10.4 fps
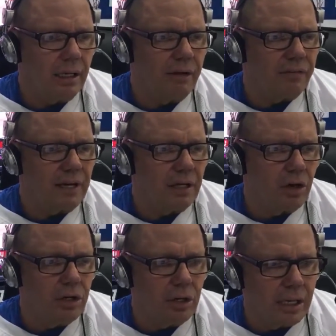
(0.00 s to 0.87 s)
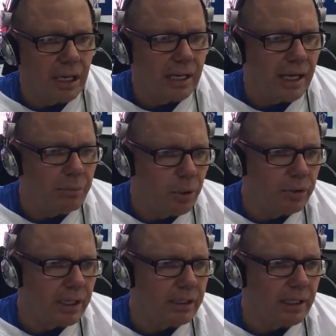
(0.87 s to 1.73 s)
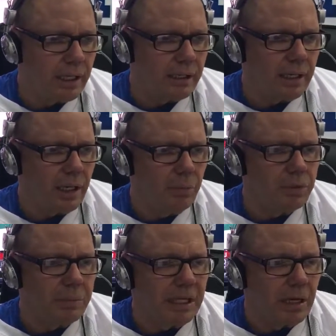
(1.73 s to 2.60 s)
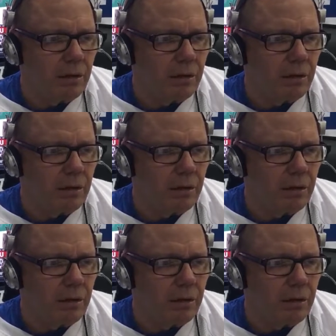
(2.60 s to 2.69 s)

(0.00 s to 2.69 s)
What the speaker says: If I can call you KK, bro, that helps me